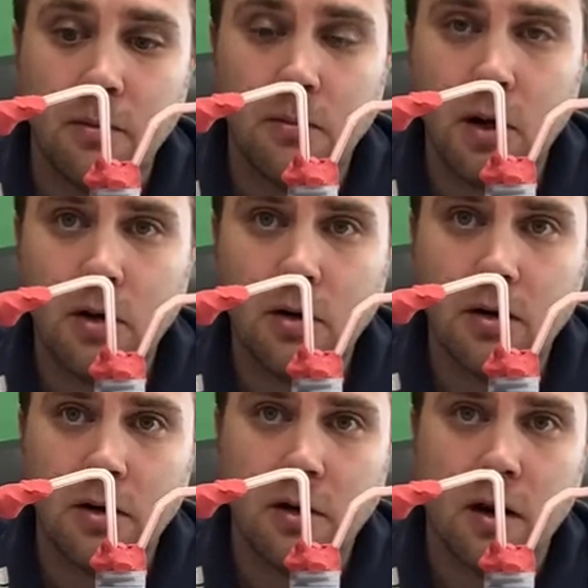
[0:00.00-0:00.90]
part
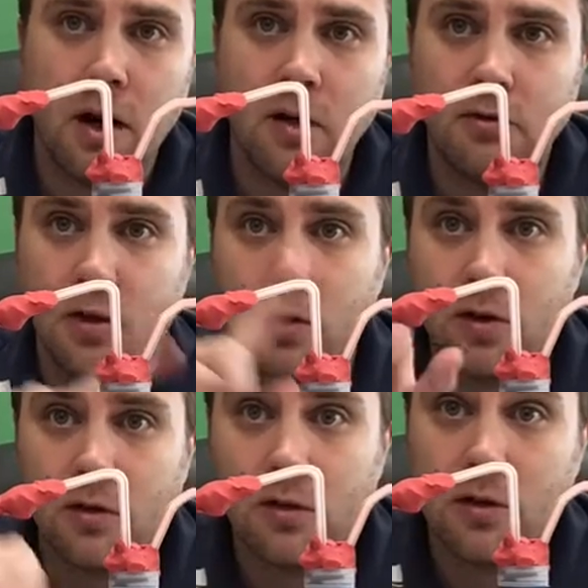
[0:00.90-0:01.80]
of your
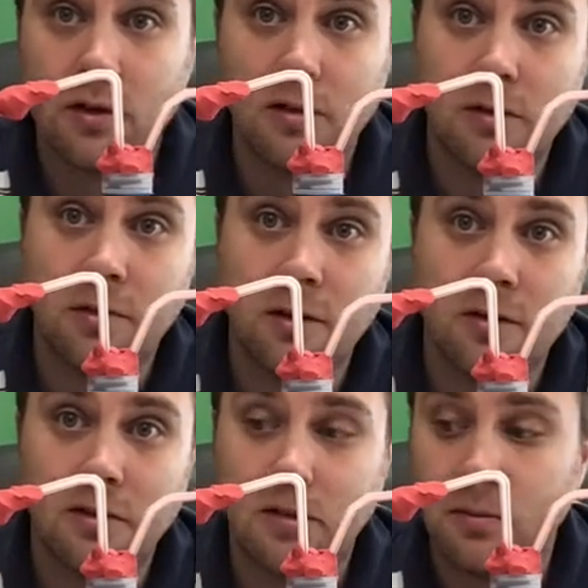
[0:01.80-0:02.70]
circulatory
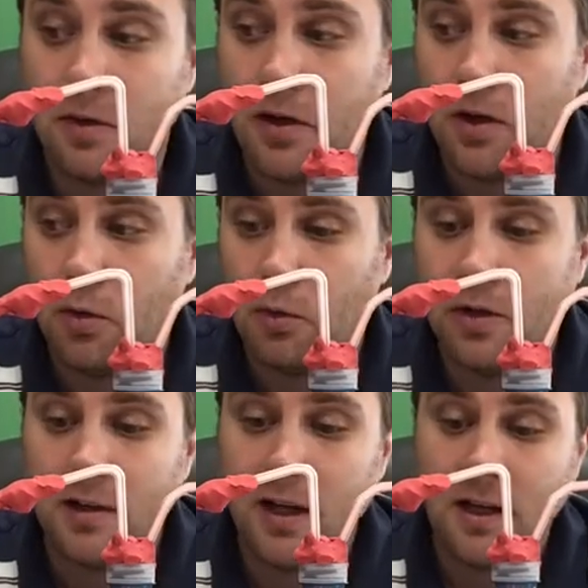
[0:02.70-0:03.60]
system would
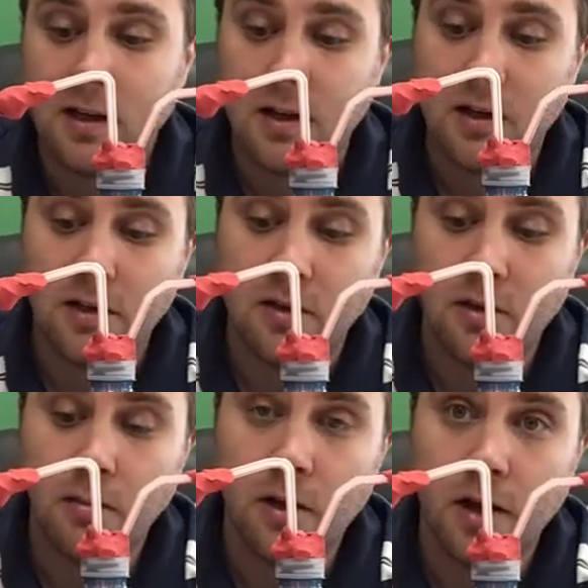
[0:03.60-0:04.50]
take the
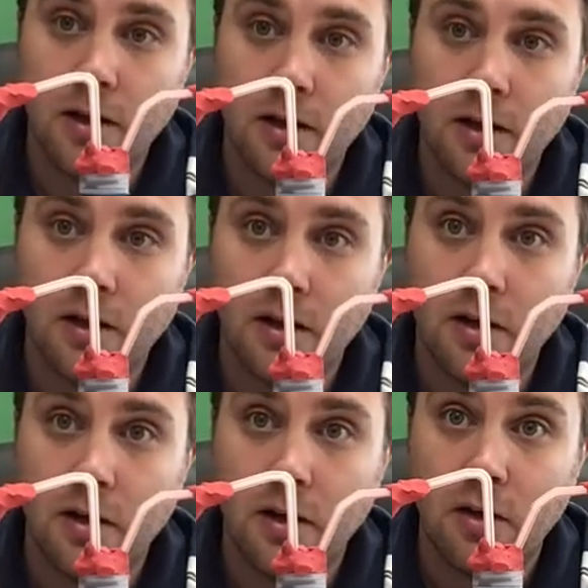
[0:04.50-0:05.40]
blood
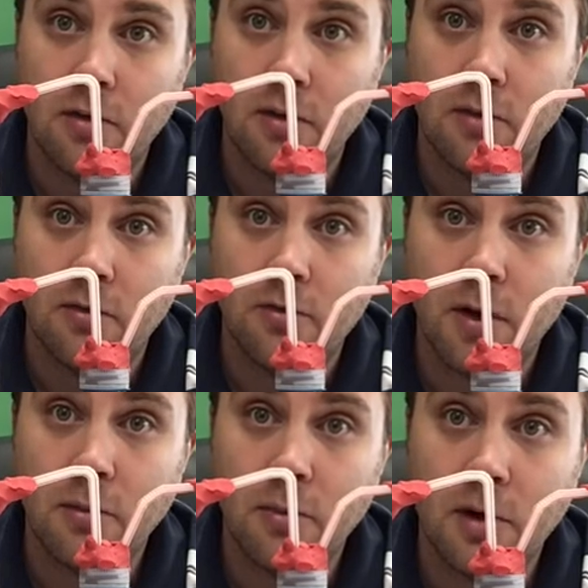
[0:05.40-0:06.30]
from
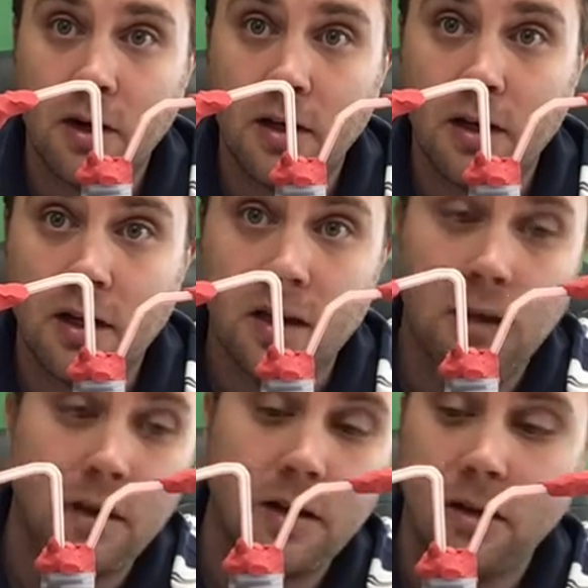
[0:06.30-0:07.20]
the body
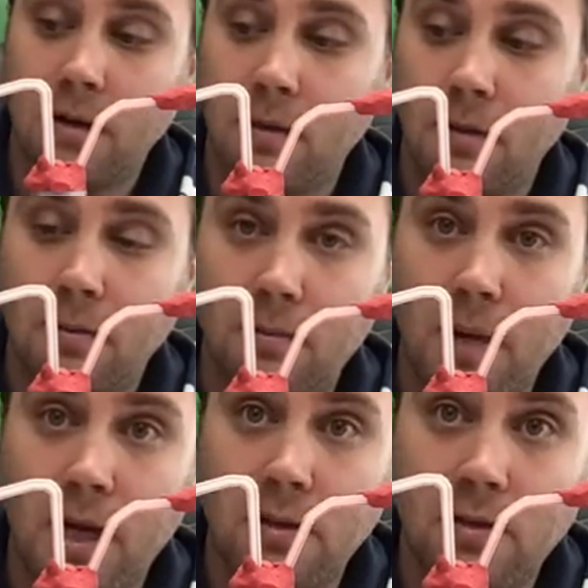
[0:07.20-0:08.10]

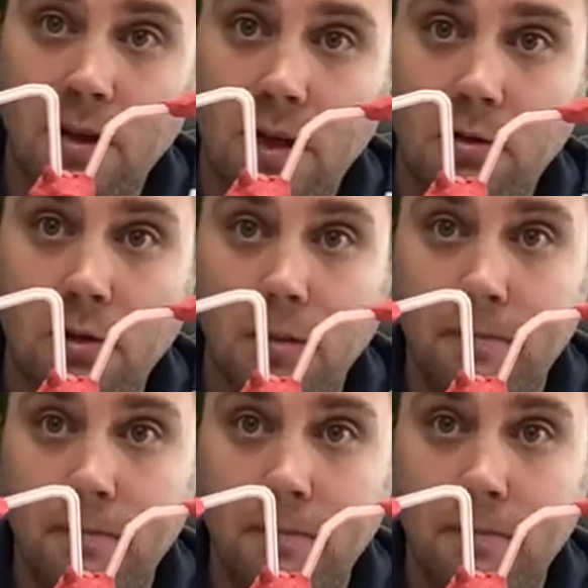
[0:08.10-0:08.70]
back to the atrium.